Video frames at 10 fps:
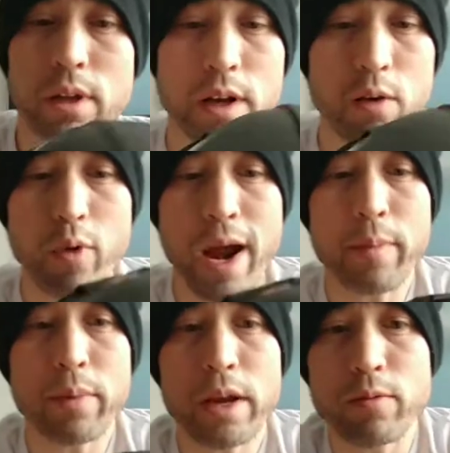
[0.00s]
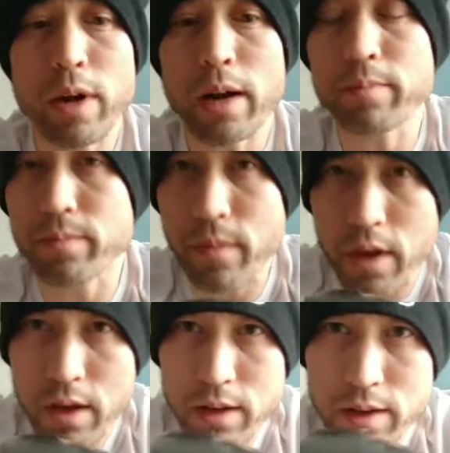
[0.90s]
like a head wrap,
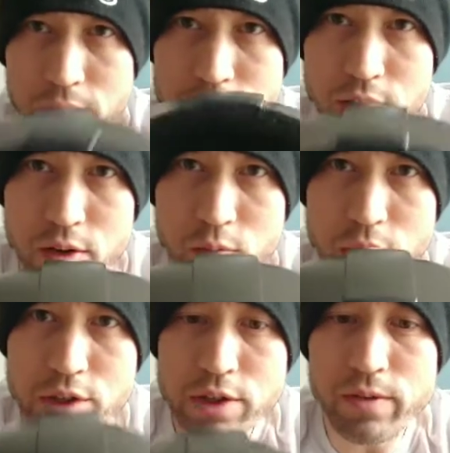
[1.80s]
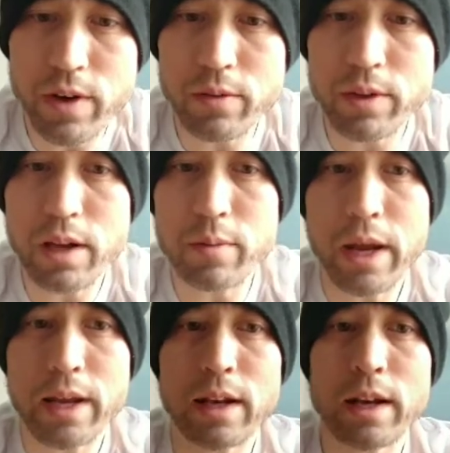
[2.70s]
that's going to work just fine with that, a
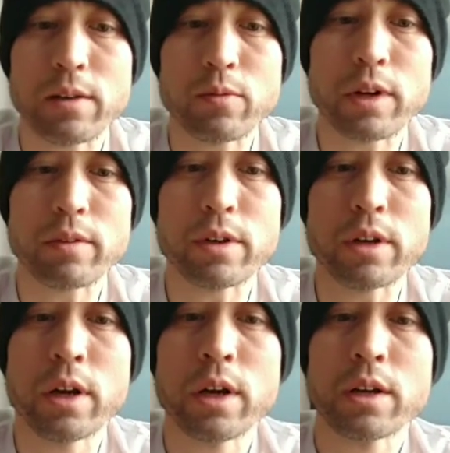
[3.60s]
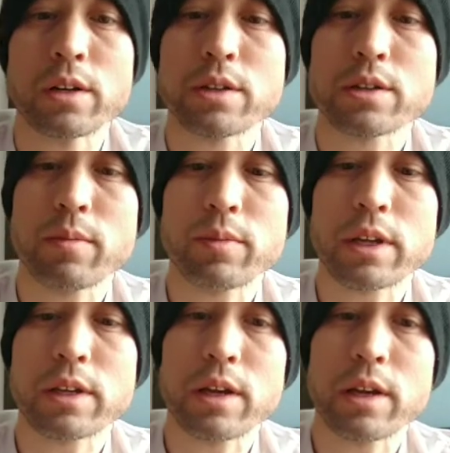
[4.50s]
bandana, whatever. Just
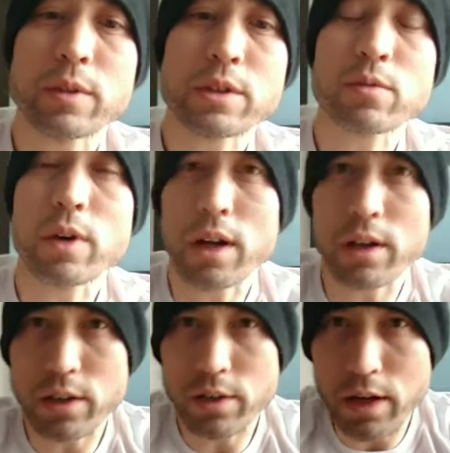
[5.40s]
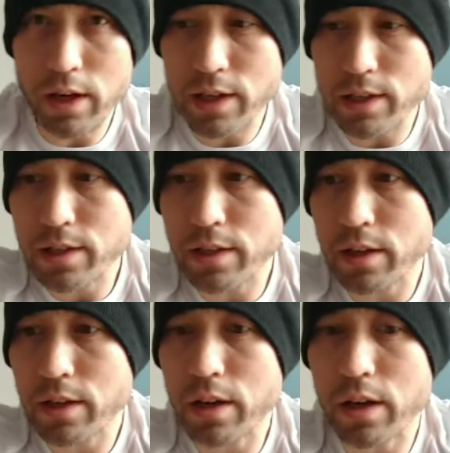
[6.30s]
something to keep the sweat out of your
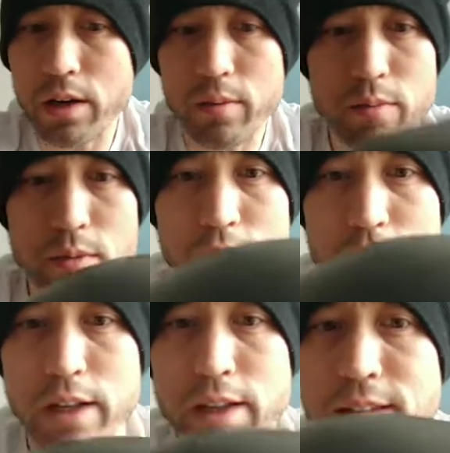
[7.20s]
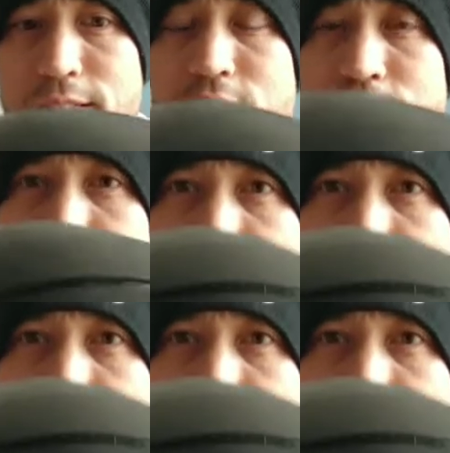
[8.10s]
eyes. Luckily this is